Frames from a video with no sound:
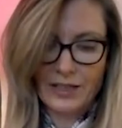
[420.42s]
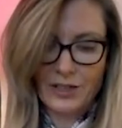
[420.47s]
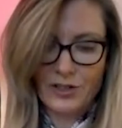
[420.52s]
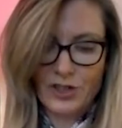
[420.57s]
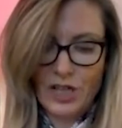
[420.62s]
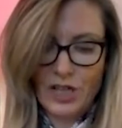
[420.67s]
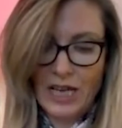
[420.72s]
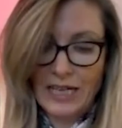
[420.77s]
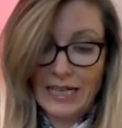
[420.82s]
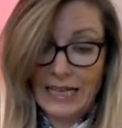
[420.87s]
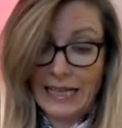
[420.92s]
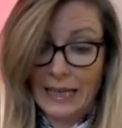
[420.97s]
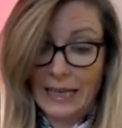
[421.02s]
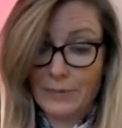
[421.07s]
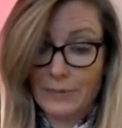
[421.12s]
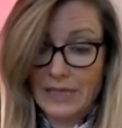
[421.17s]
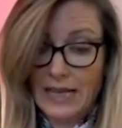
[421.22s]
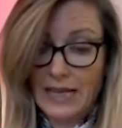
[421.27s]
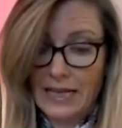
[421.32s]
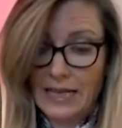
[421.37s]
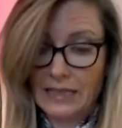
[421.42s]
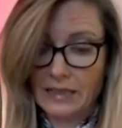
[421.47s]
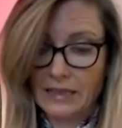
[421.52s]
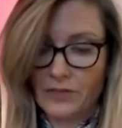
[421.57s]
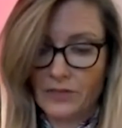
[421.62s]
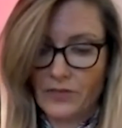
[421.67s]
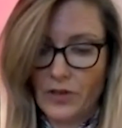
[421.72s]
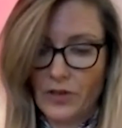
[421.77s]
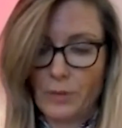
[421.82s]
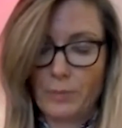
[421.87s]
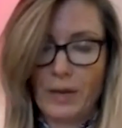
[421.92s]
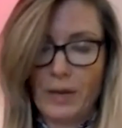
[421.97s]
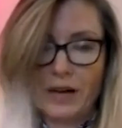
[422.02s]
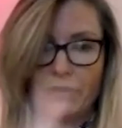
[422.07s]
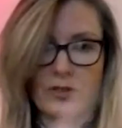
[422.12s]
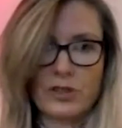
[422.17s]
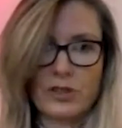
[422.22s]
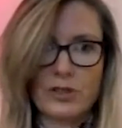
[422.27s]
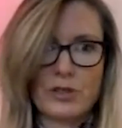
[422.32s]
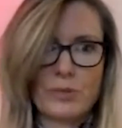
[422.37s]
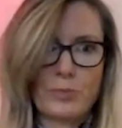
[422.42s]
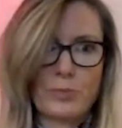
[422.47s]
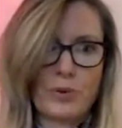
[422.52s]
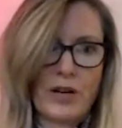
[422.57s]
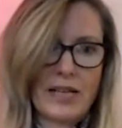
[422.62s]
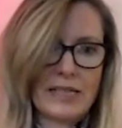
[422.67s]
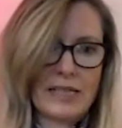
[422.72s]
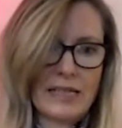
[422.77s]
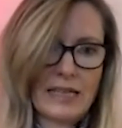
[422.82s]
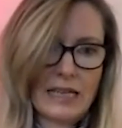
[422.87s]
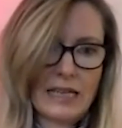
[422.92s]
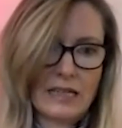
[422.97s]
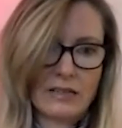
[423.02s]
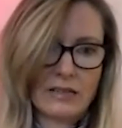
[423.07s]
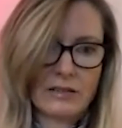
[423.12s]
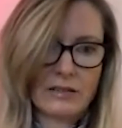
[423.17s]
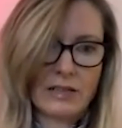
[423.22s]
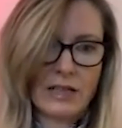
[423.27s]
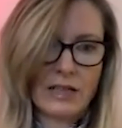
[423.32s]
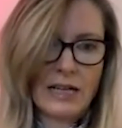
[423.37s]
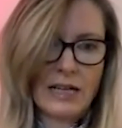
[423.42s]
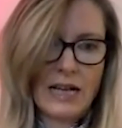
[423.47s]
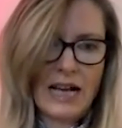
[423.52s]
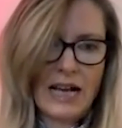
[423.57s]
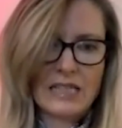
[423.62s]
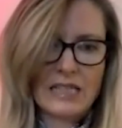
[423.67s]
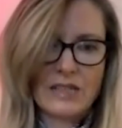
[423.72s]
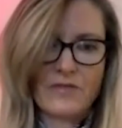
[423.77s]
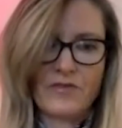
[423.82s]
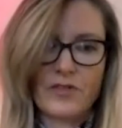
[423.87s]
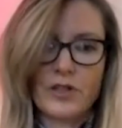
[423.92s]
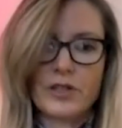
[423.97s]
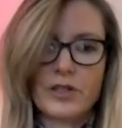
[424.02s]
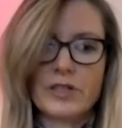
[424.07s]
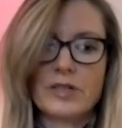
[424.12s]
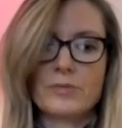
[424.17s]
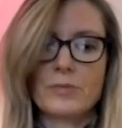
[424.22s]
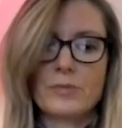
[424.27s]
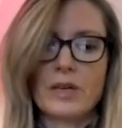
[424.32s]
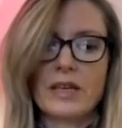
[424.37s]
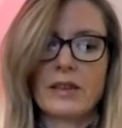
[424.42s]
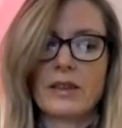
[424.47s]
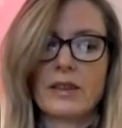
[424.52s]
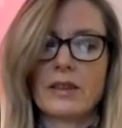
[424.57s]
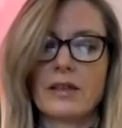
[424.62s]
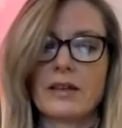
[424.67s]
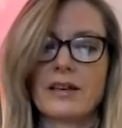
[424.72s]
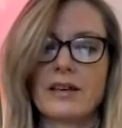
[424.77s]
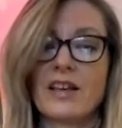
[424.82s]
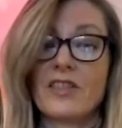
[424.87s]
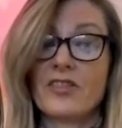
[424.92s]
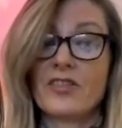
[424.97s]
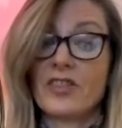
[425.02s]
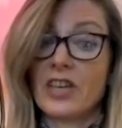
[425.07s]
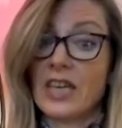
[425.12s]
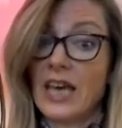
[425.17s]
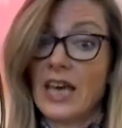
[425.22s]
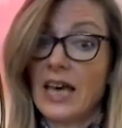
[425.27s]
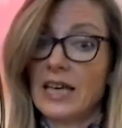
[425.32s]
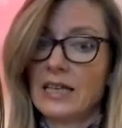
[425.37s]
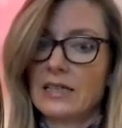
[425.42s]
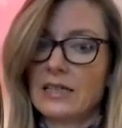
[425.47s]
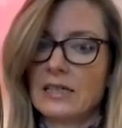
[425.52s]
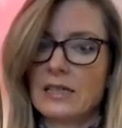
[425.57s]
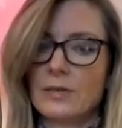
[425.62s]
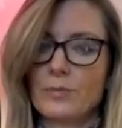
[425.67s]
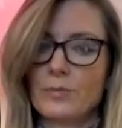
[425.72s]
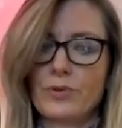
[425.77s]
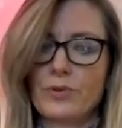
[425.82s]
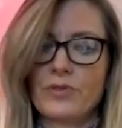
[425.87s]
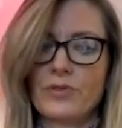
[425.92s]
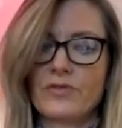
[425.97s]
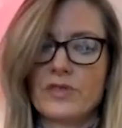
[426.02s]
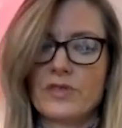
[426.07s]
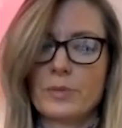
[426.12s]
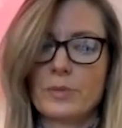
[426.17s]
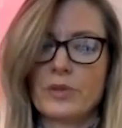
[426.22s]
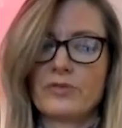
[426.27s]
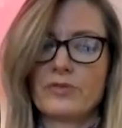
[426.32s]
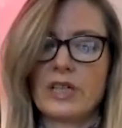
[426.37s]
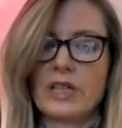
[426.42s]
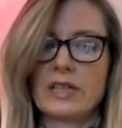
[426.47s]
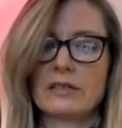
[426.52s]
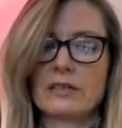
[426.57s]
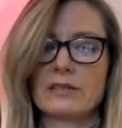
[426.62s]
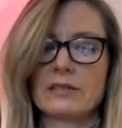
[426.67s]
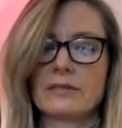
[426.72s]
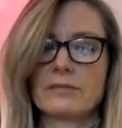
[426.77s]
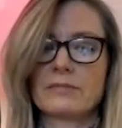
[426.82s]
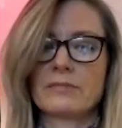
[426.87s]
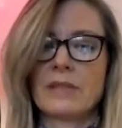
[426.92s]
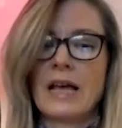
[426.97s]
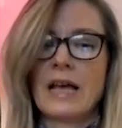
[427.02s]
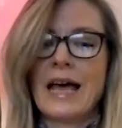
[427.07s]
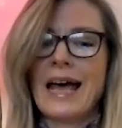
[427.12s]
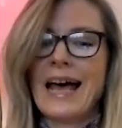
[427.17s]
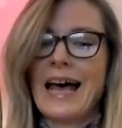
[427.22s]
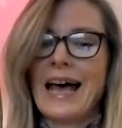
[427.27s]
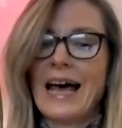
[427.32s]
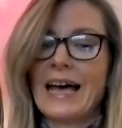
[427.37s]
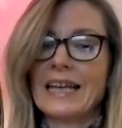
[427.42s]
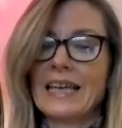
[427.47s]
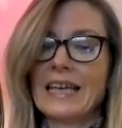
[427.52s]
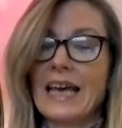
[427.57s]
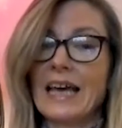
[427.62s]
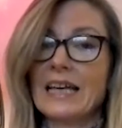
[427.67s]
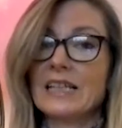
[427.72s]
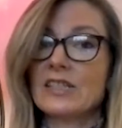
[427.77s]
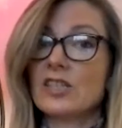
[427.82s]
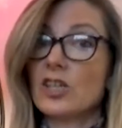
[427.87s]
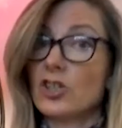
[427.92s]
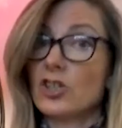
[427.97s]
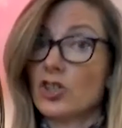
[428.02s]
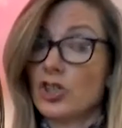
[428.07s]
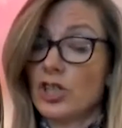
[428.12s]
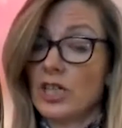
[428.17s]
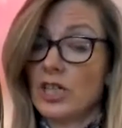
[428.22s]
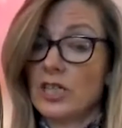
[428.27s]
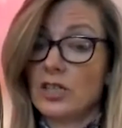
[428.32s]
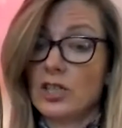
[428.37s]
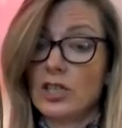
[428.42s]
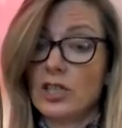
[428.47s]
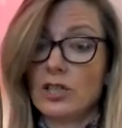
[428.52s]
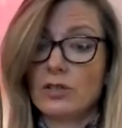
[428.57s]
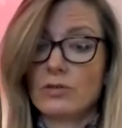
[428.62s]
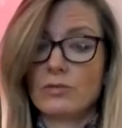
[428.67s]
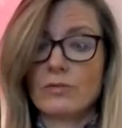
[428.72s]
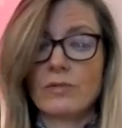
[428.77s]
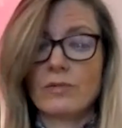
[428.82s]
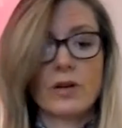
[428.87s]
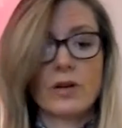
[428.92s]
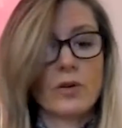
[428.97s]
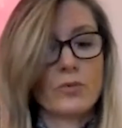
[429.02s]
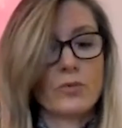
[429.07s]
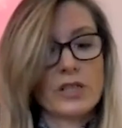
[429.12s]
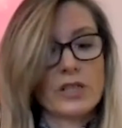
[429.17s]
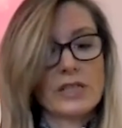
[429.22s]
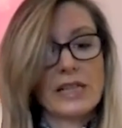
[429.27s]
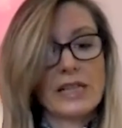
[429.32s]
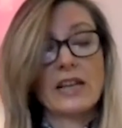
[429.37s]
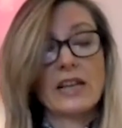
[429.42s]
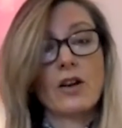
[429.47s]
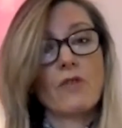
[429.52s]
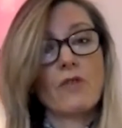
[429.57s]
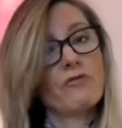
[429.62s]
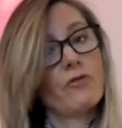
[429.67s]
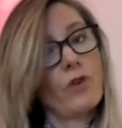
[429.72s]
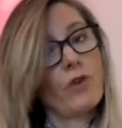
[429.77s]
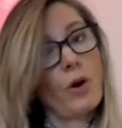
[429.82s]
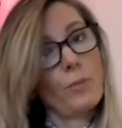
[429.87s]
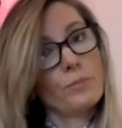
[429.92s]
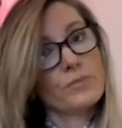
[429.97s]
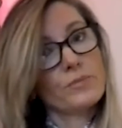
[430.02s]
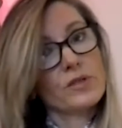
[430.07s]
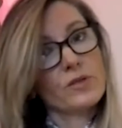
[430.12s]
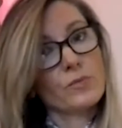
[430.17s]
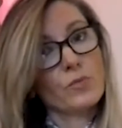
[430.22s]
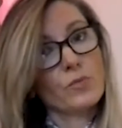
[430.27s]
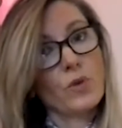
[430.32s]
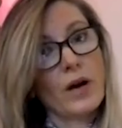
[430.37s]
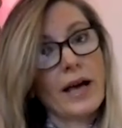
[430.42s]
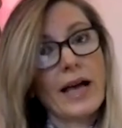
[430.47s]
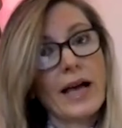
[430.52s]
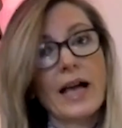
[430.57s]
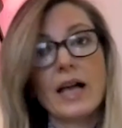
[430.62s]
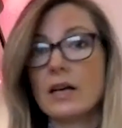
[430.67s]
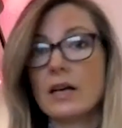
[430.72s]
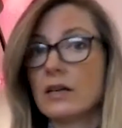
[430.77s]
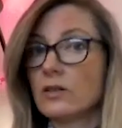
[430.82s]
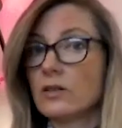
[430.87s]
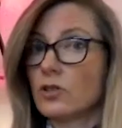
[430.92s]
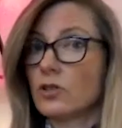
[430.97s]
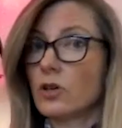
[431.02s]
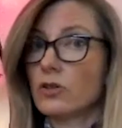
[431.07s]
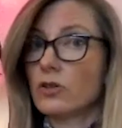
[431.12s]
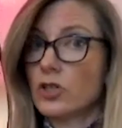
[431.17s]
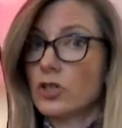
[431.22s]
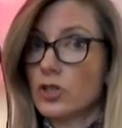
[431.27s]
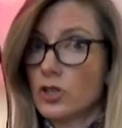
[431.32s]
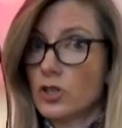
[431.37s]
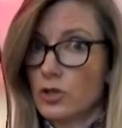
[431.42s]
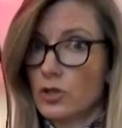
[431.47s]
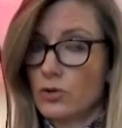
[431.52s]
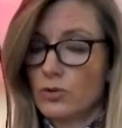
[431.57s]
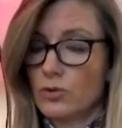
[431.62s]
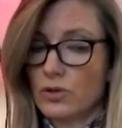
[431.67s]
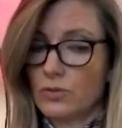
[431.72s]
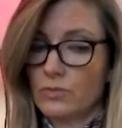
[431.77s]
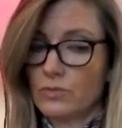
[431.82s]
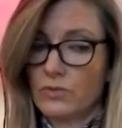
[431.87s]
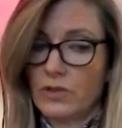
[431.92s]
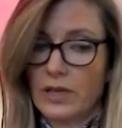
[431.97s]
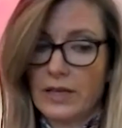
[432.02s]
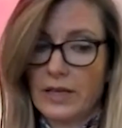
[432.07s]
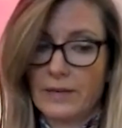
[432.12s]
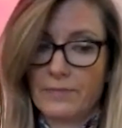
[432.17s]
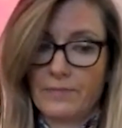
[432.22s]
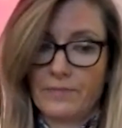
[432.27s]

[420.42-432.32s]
Janie clamped her hand over her mouth to suppress a giggle as the first myth, a gate, proved to be real. A gate she knew, which led from somewhere, not to somewhere.